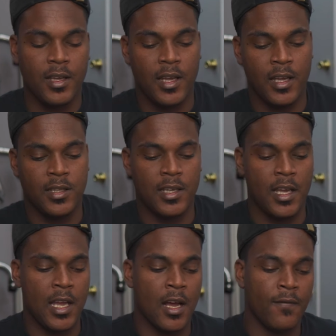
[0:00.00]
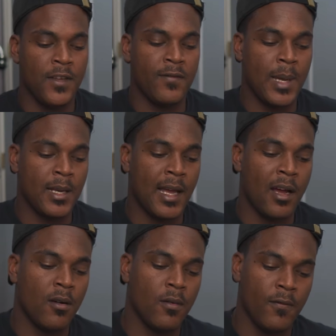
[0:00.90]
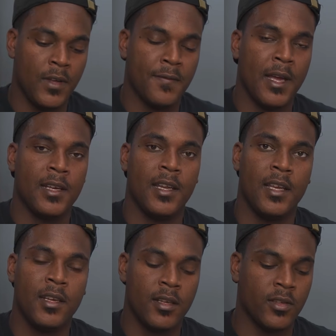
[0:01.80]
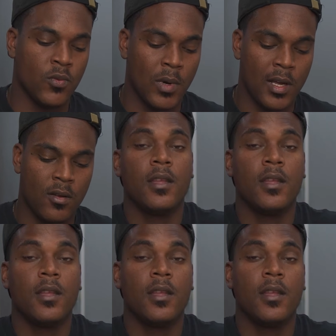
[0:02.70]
It's a V-band out, V-band in as well.